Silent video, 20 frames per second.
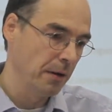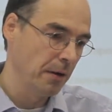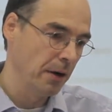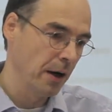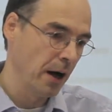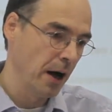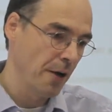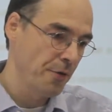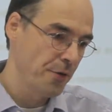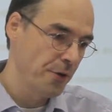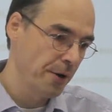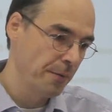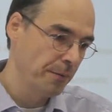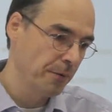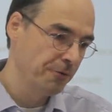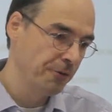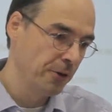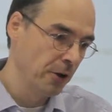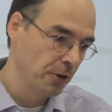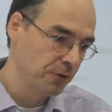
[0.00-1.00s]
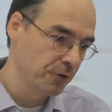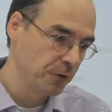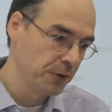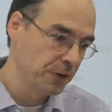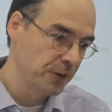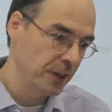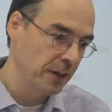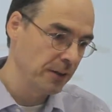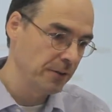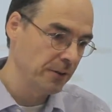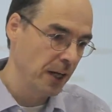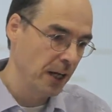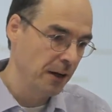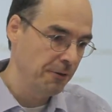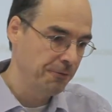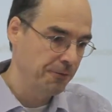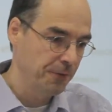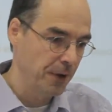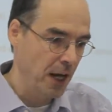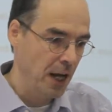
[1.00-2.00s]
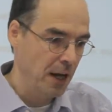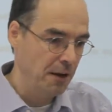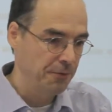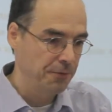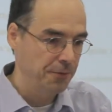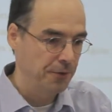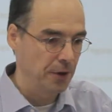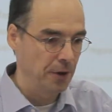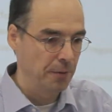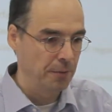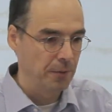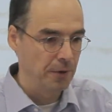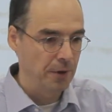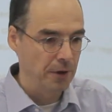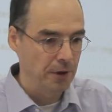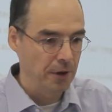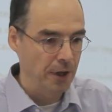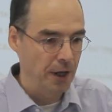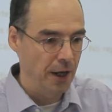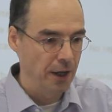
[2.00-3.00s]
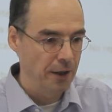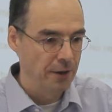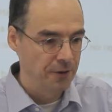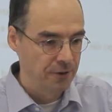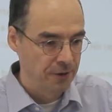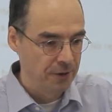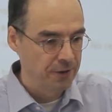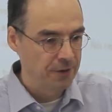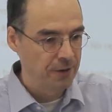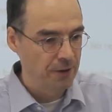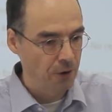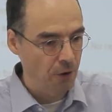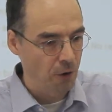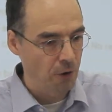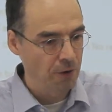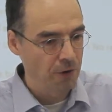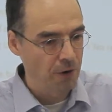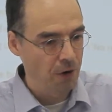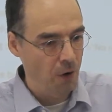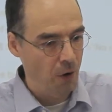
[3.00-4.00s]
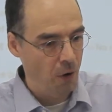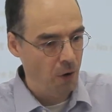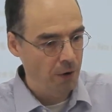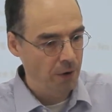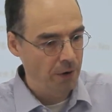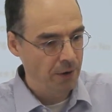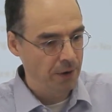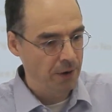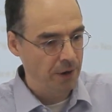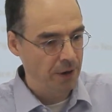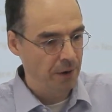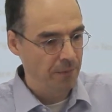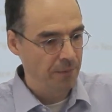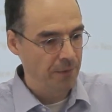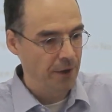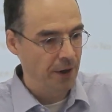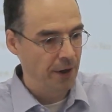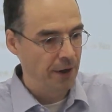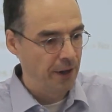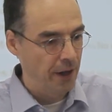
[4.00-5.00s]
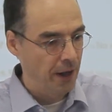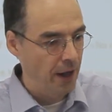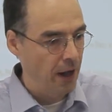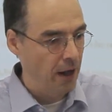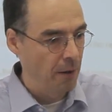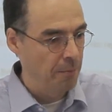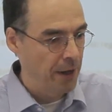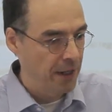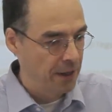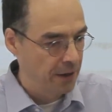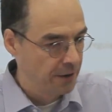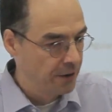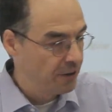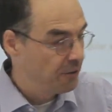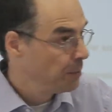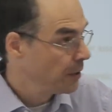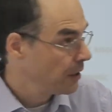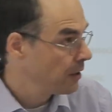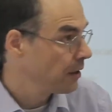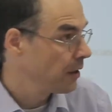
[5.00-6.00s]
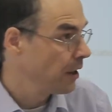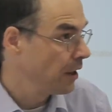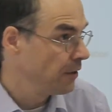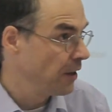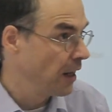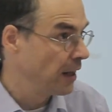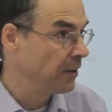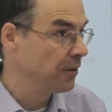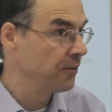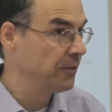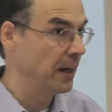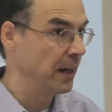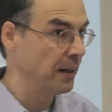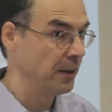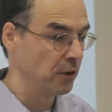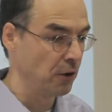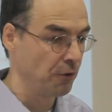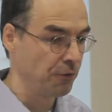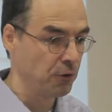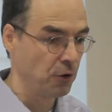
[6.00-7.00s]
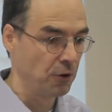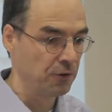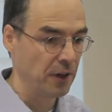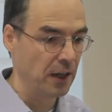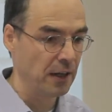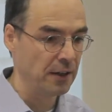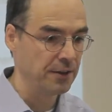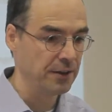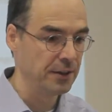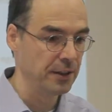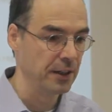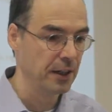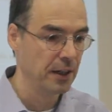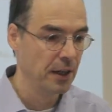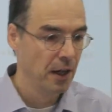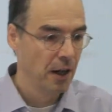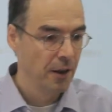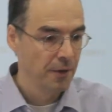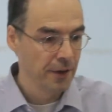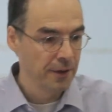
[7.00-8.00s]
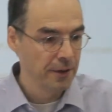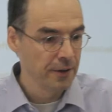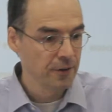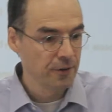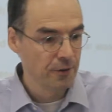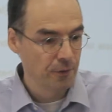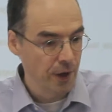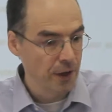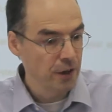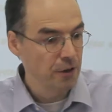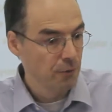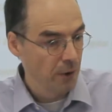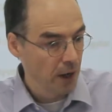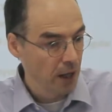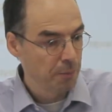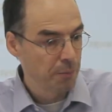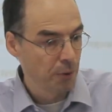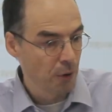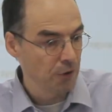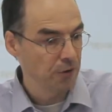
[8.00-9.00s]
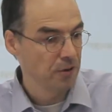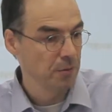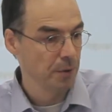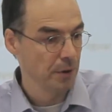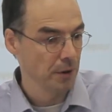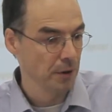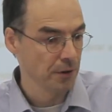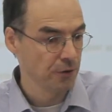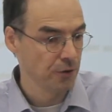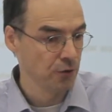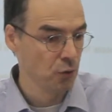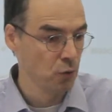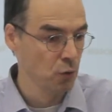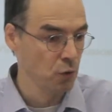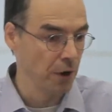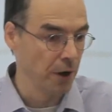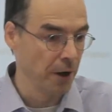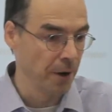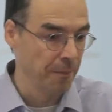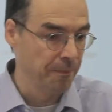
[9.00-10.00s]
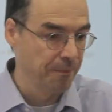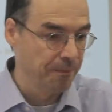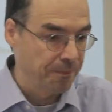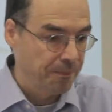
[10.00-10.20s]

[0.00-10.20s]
other philosophers have insisted on a mechanismic understanding of causality. That is very well possible to